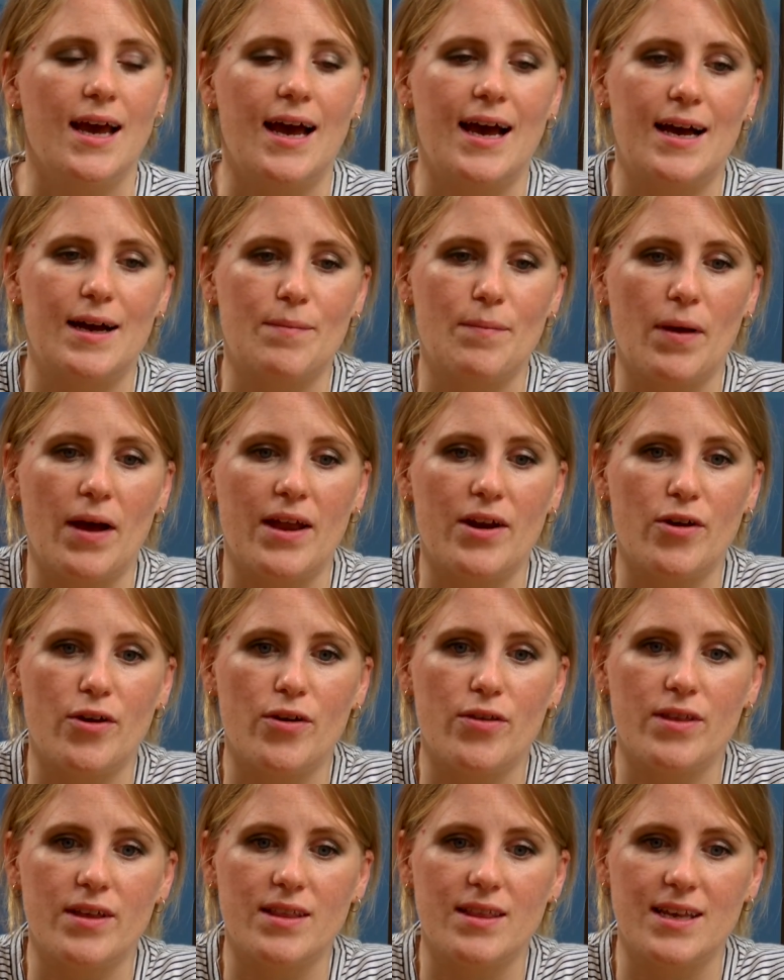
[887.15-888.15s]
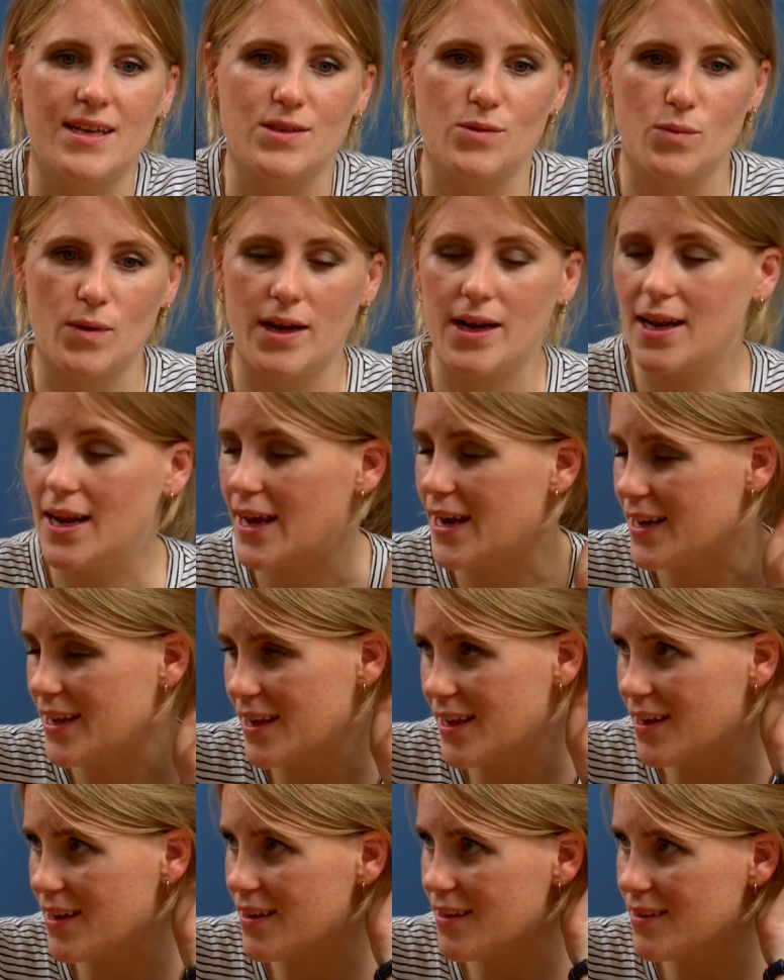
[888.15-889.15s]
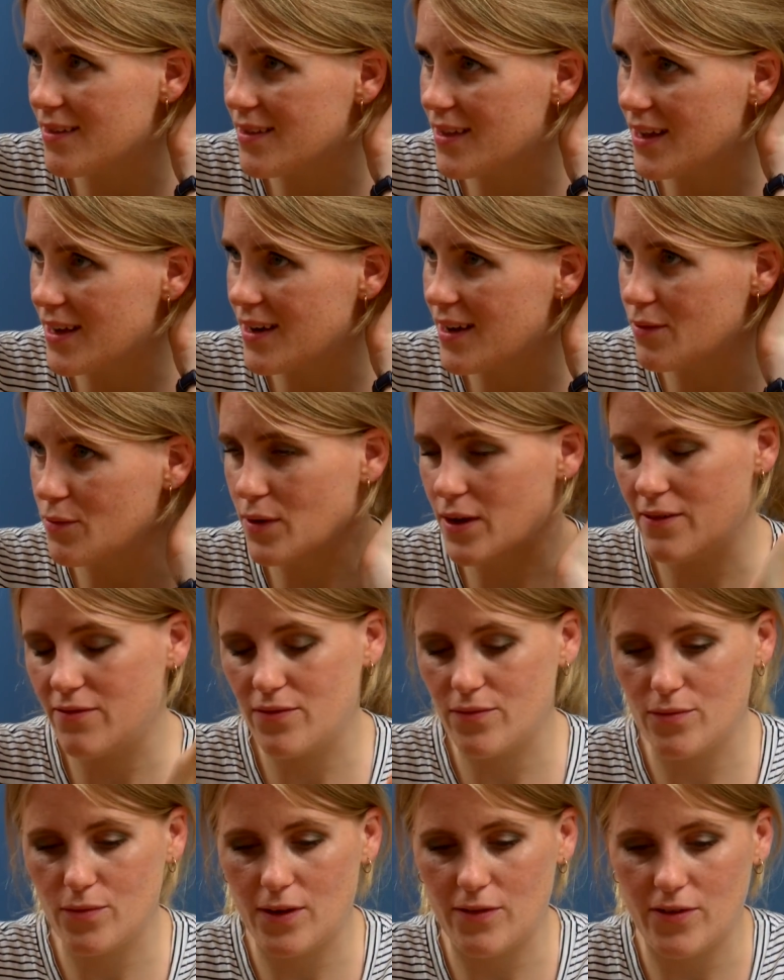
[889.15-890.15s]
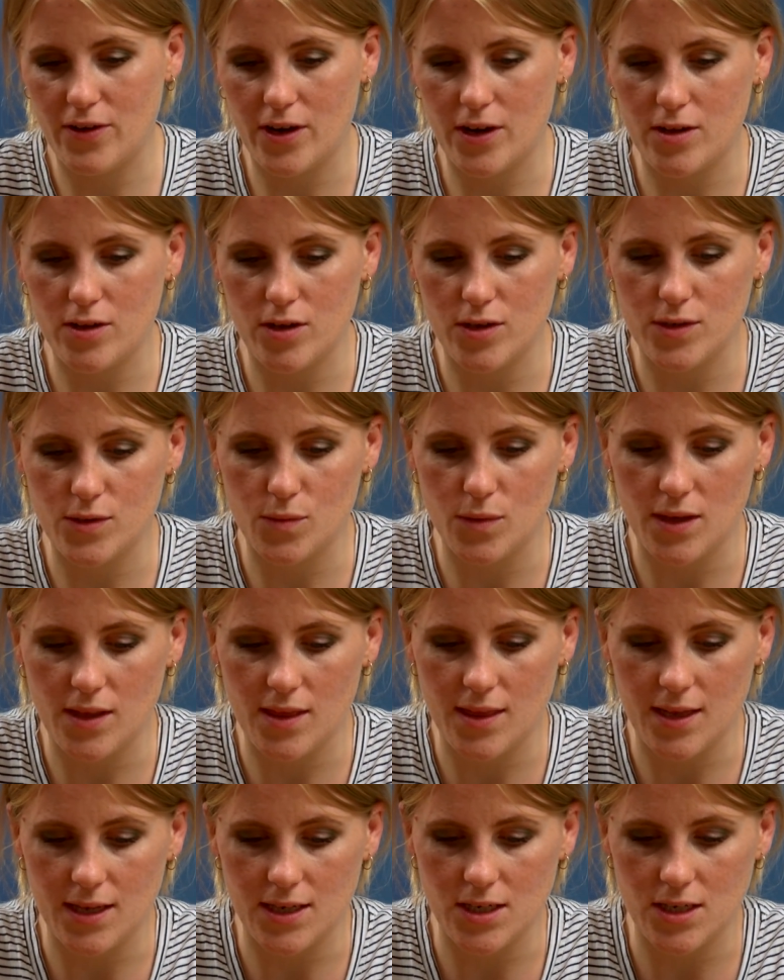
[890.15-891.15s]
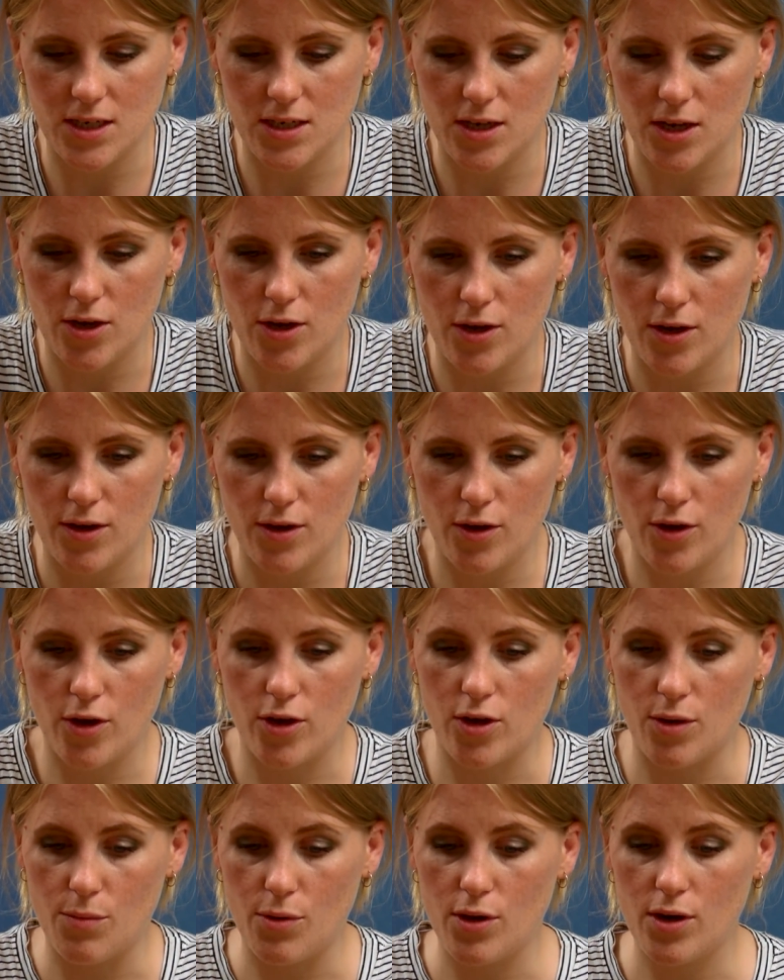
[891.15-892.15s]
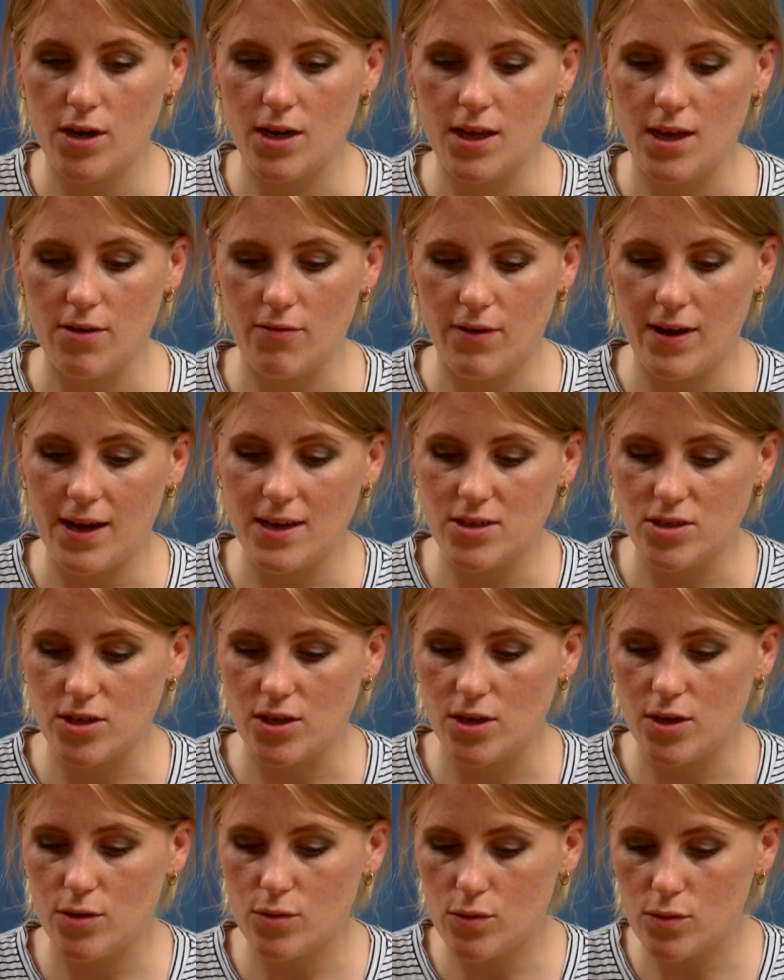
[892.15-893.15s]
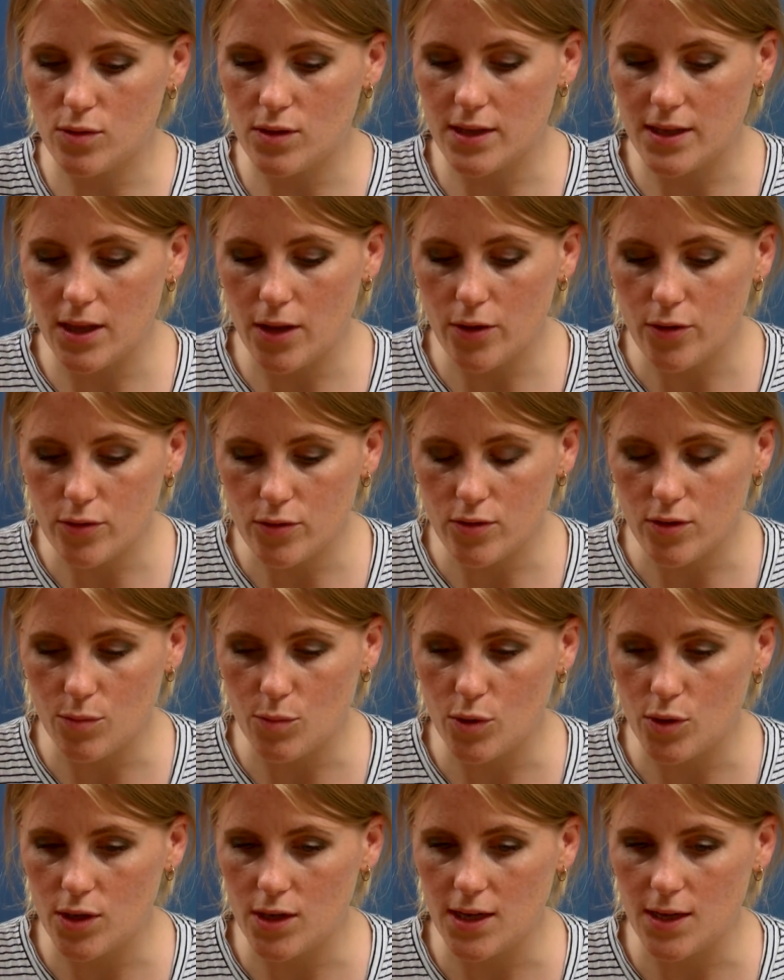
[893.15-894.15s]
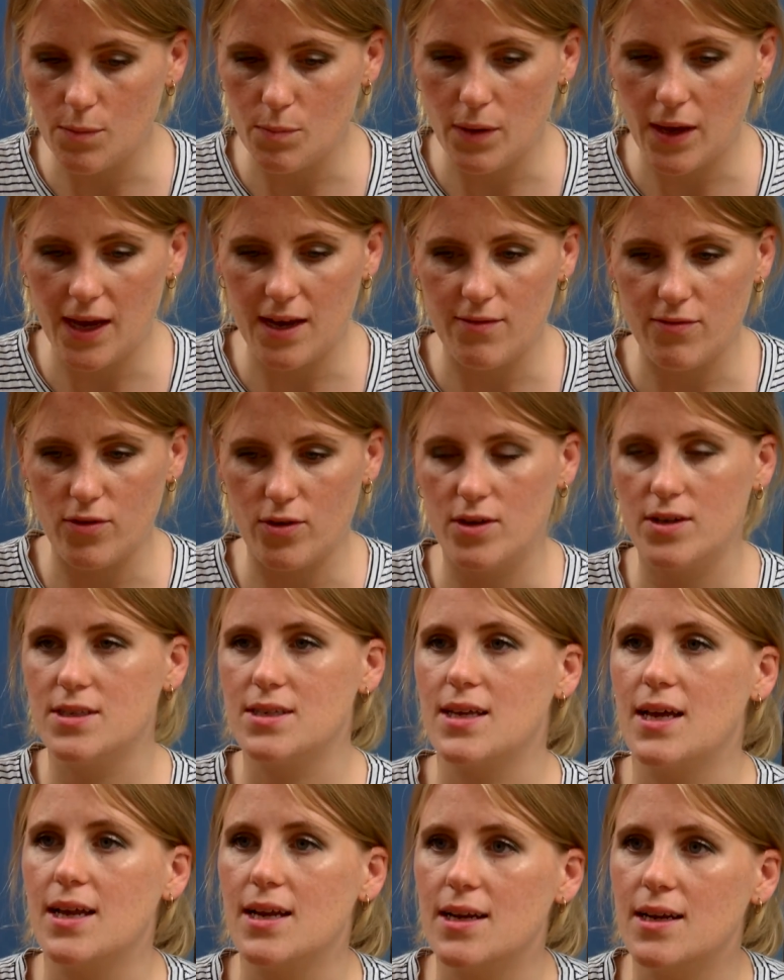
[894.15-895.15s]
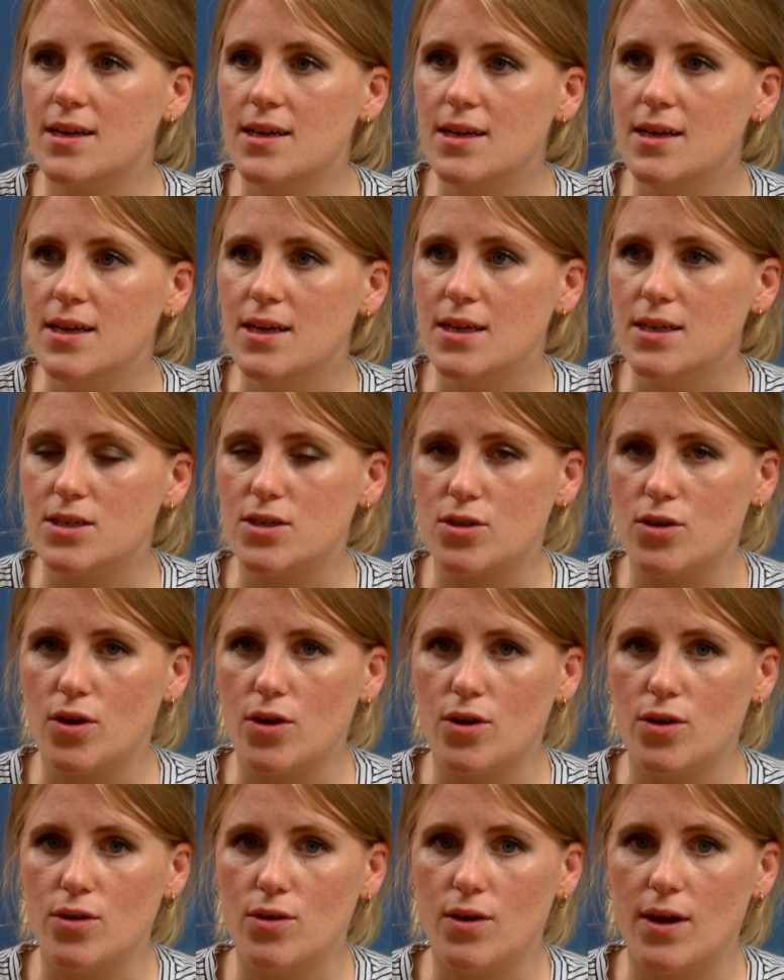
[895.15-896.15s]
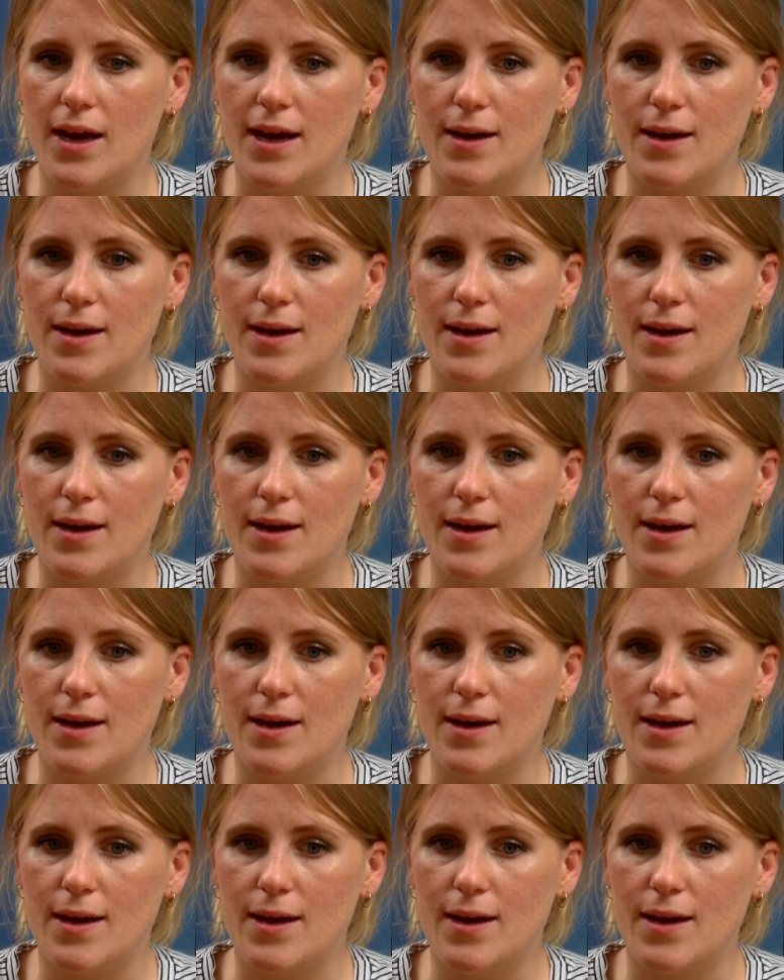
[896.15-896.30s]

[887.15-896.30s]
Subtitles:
I know that there's one lady that we're very close with, and her community around her, all the local community paid for her son to go